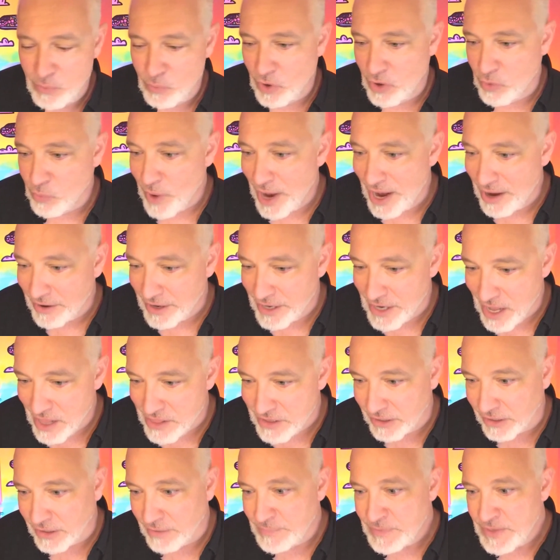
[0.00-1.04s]
in one way or
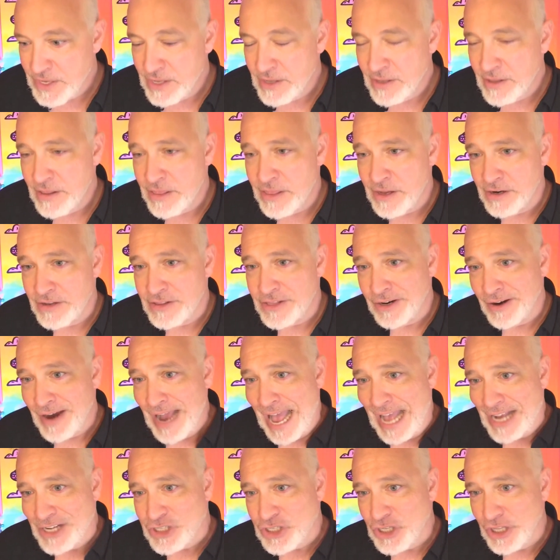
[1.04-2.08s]
another. They're,
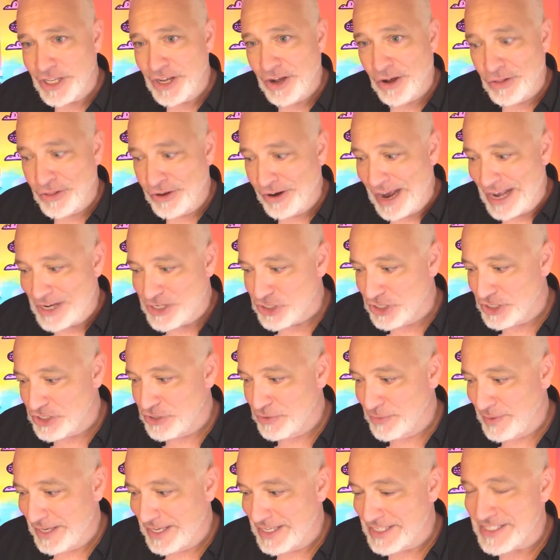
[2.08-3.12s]
they're actually, all they're actually
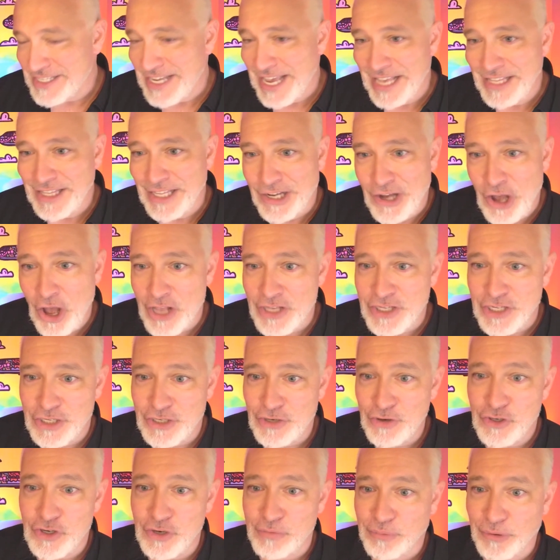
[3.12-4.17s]
doing is saying the
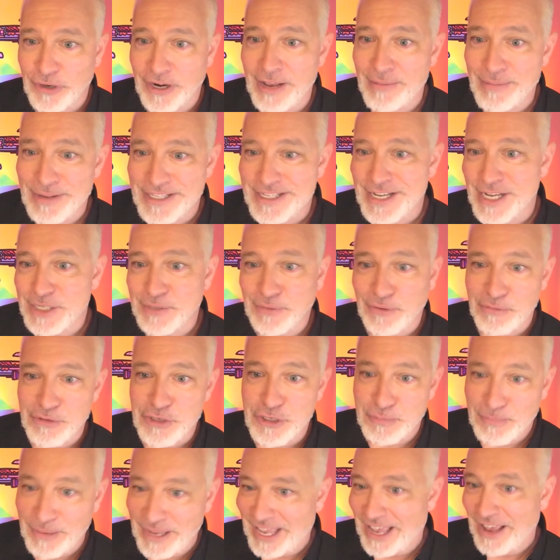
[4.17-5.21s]
Constitution prohibits us
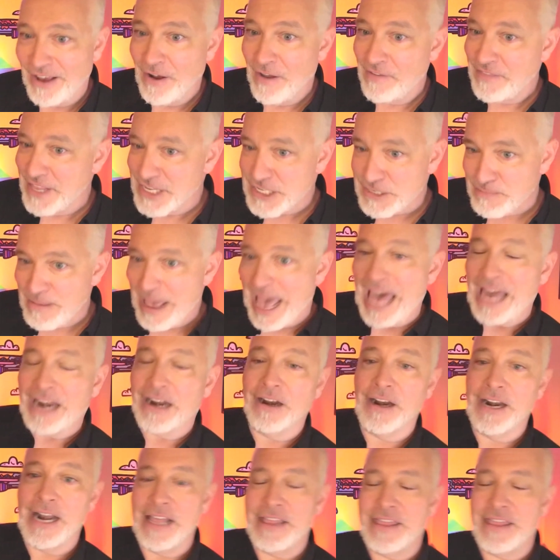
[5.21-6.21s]
from speaking on this matter.